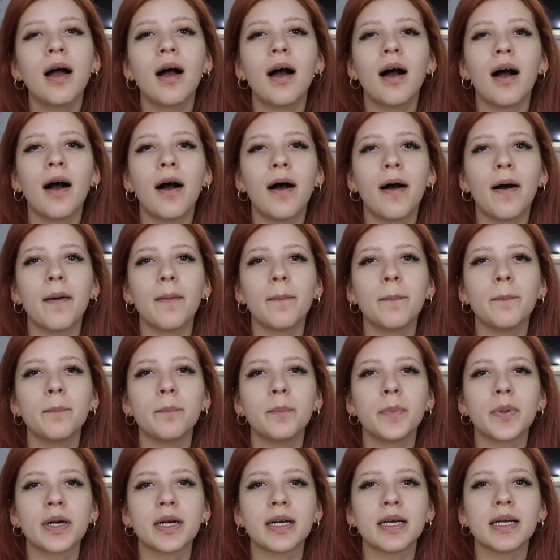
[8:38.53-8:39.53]
Um,
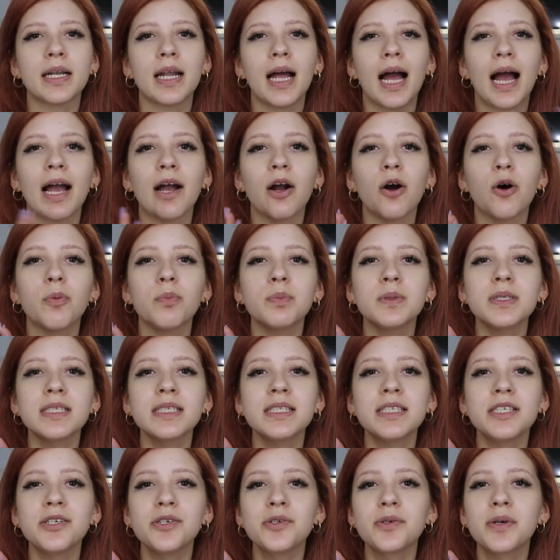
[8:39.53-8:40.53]
but I hope to
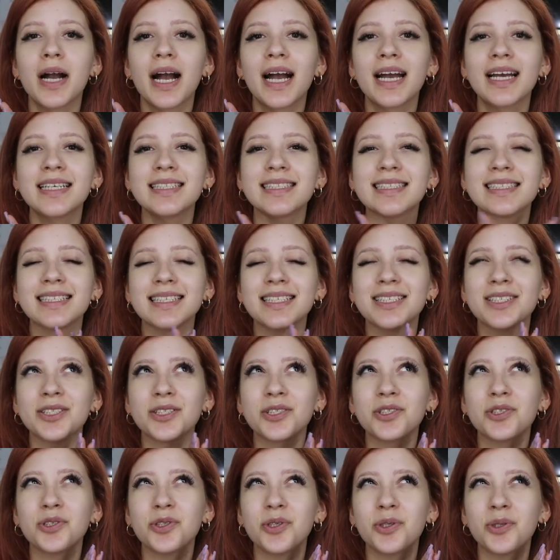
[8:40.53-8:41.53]
see you guys
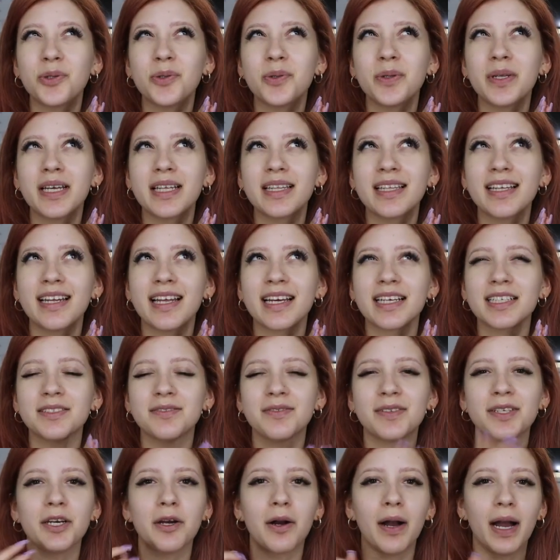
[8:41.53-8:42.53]
soon in the next
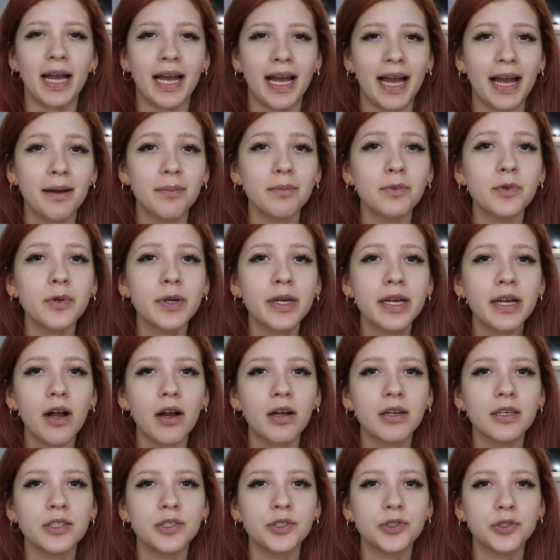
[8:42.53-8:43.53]
video. I am going
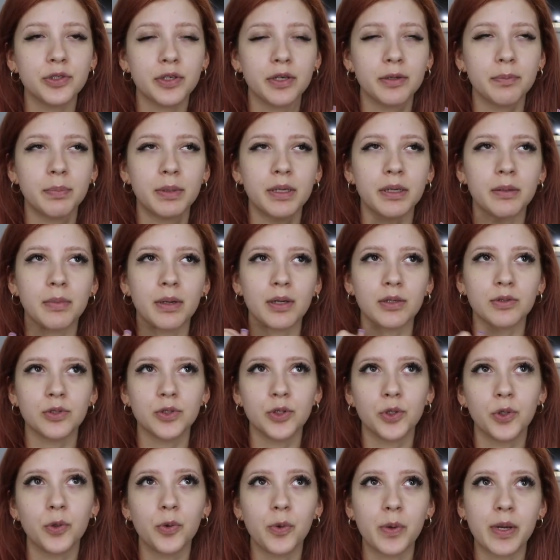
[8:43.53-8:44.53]
on a trip in about
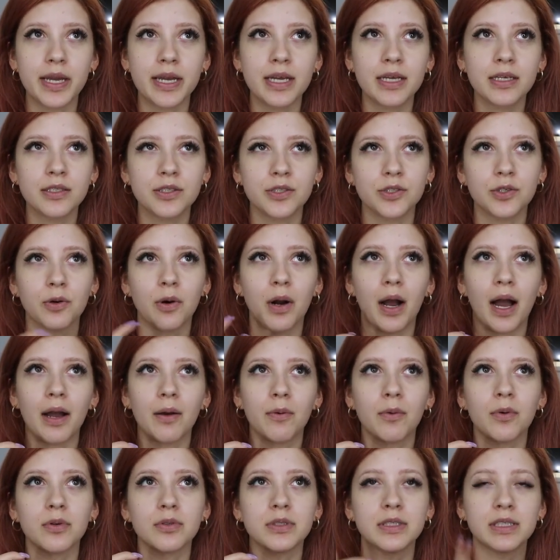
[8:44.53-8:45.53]
two weeks, so I
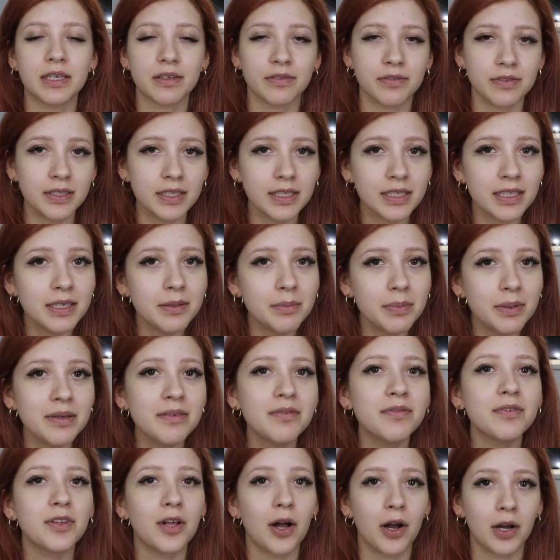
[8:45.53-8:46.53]
will definitely be
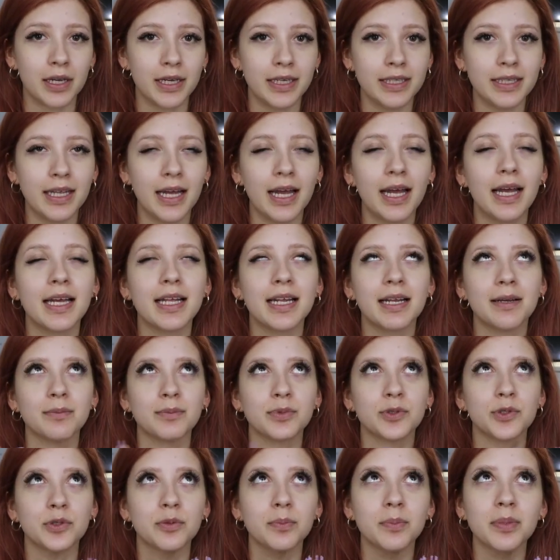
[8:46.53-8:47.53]
vlogging that and
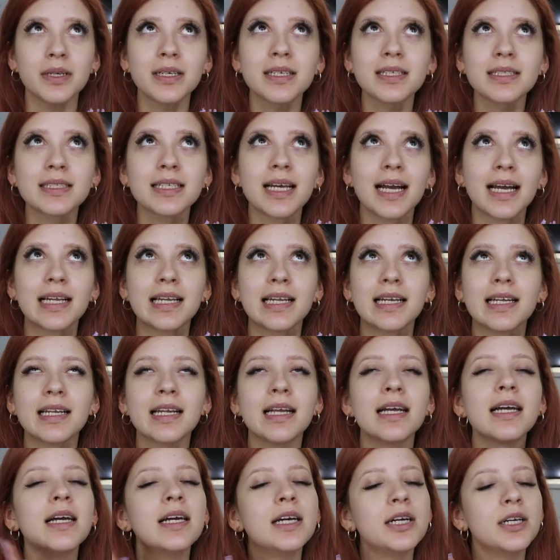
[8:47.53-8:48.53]
I'm super excited.
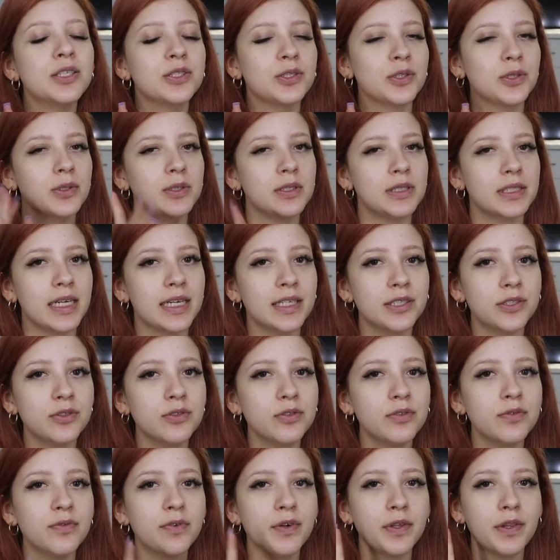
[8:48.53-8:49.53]
So stay
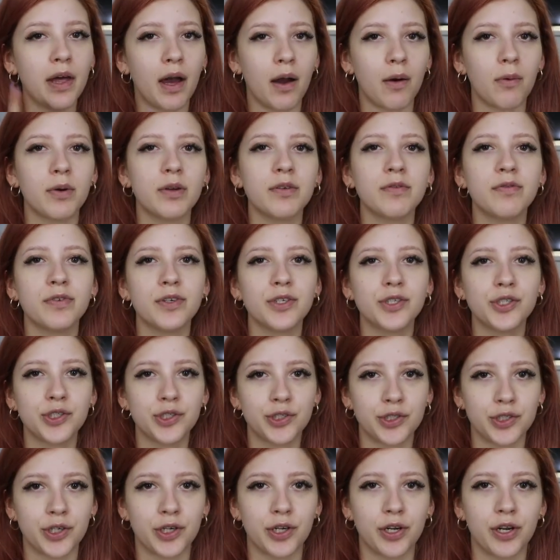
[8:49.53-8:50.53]
tuned for that one for
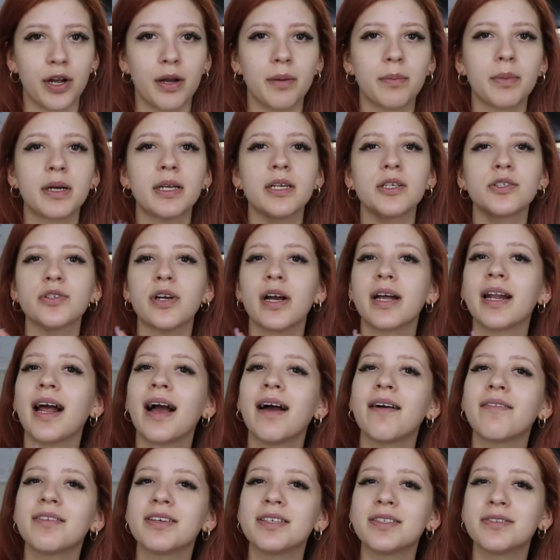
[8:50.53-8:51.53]
sure. I'm going to try to
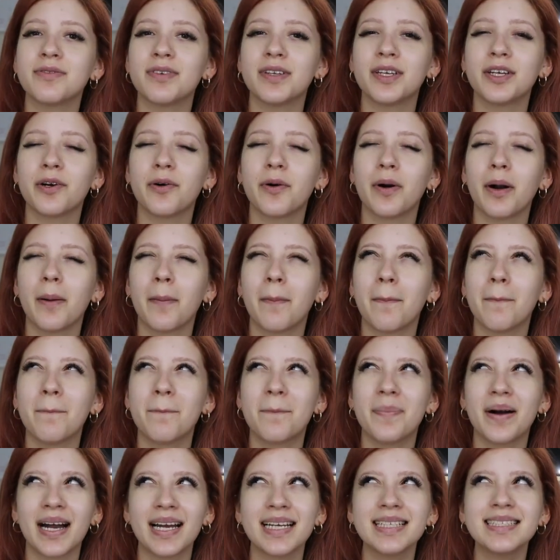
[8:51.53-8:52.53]
have this video up
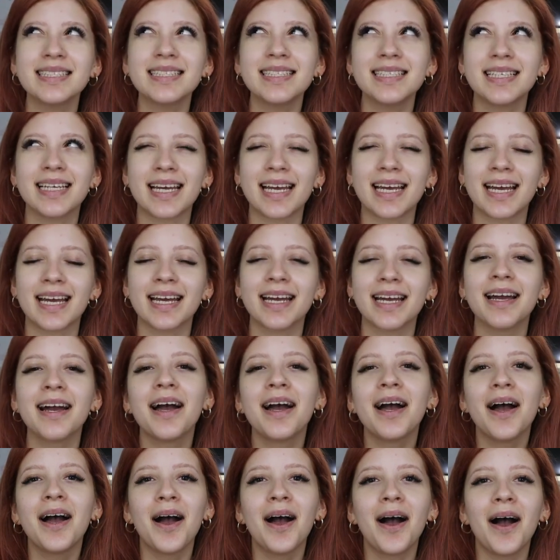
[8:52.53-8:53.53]
by today.
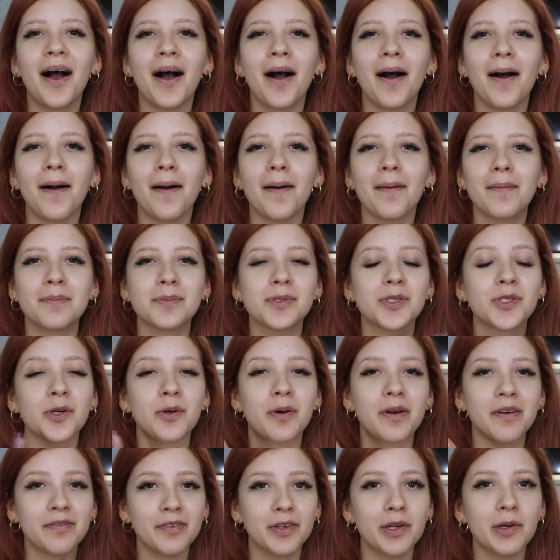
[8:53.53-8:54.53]
Um, so
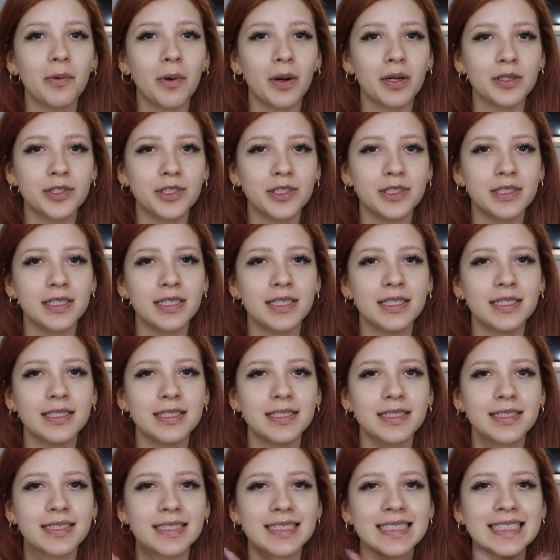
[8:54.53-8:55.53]
if you're watching
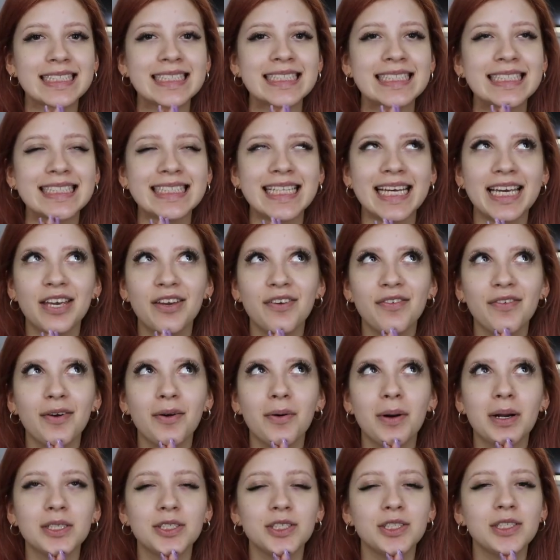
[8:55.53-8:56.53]
this, thank you for
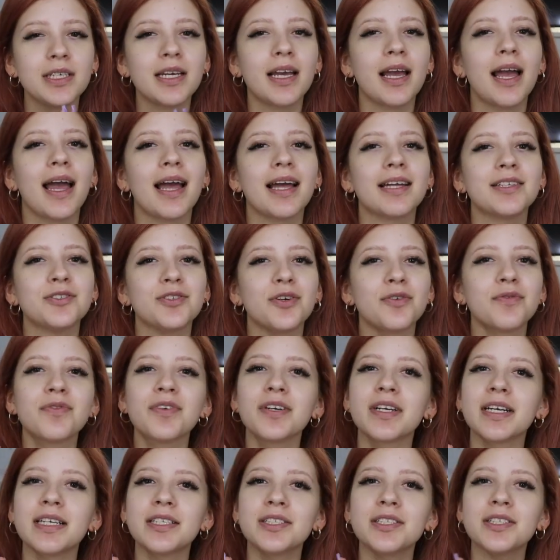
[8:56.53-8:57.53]
watching. And don't
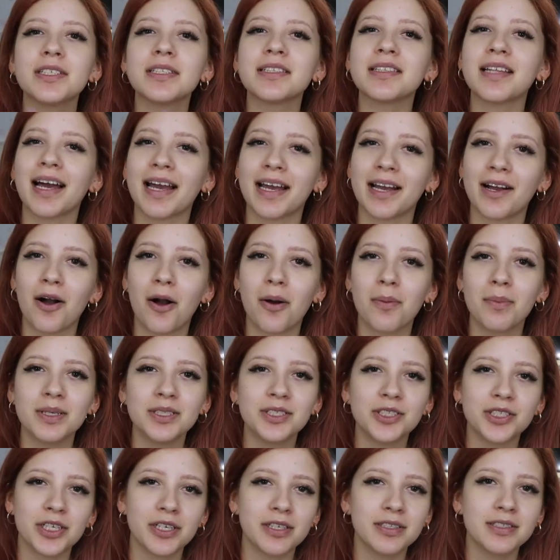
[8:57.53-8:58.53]
forget to like,
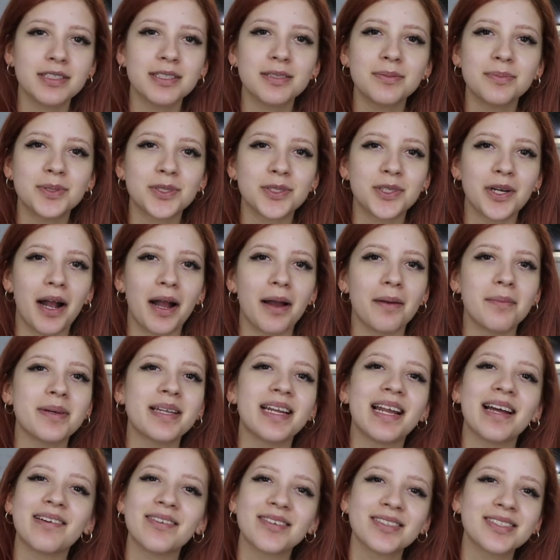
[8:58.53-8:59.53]
comment, share, and subscribe.
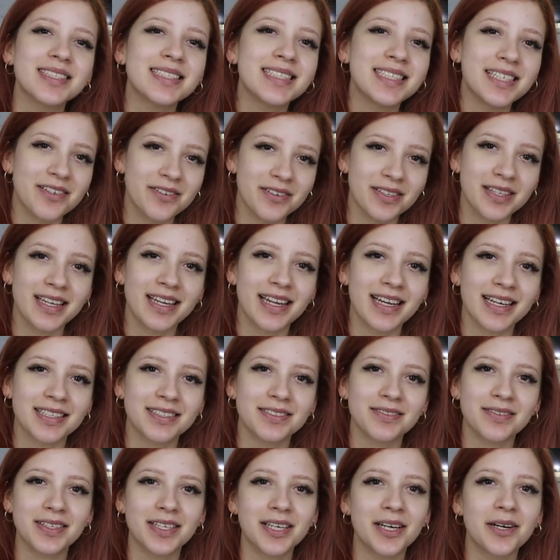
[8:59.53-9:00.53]
And I will see you in the
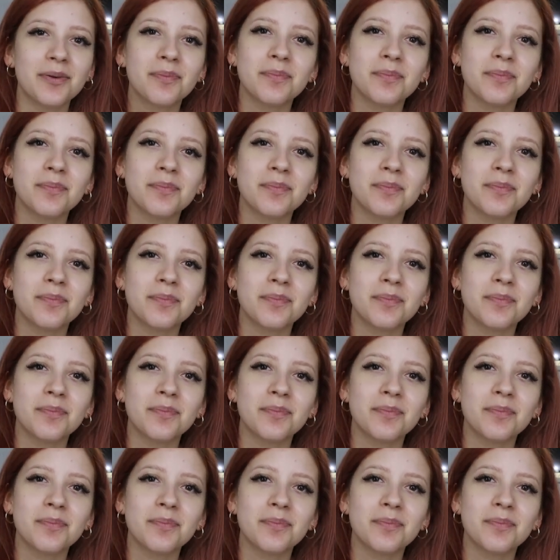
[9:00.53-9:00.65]
next video.